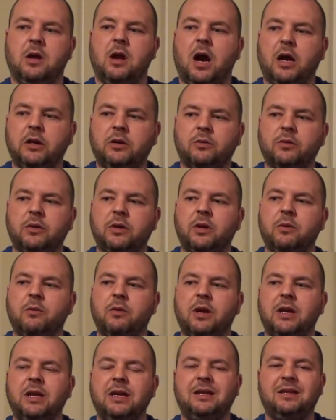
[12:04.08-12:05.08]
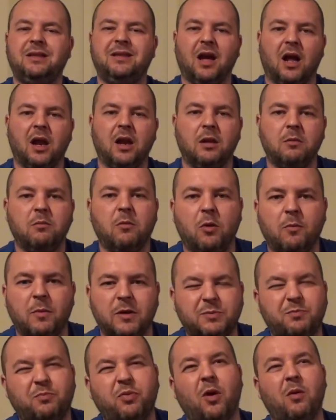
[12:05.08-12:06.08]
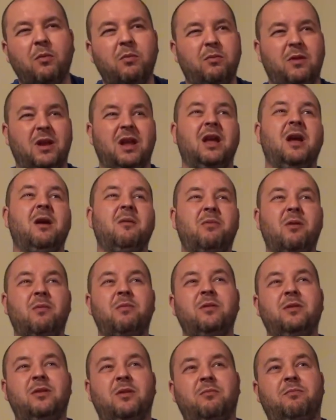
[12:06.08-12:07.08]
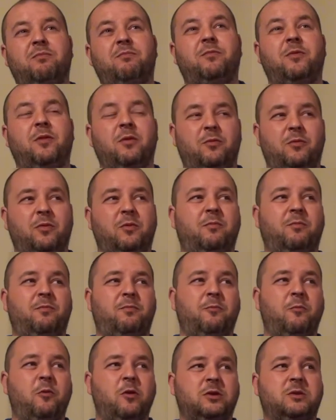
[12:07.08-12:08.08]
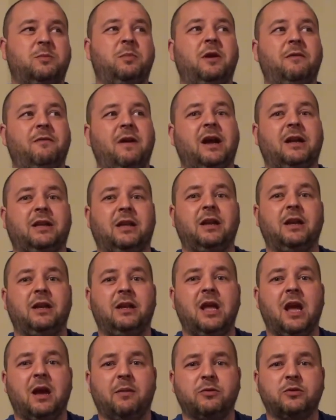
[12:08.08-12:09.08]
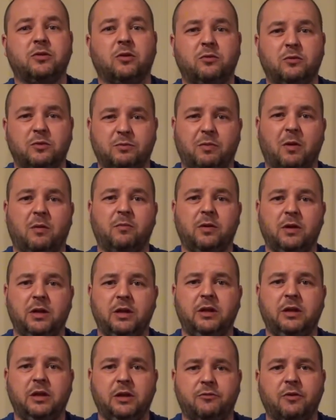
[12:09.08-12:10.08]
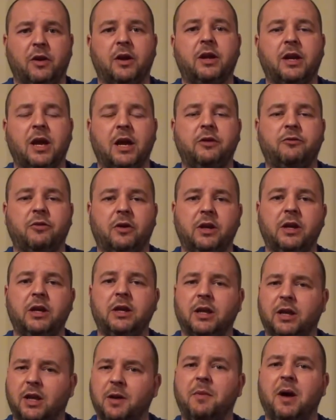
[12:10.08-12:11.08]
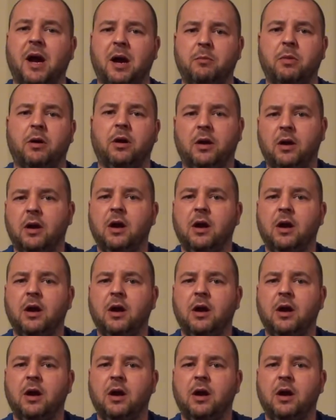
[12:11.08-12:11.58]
I don't think there were any dull moments. Probably the worst bit of acting in the episode was probably the drunk guy trying to eat a kebab.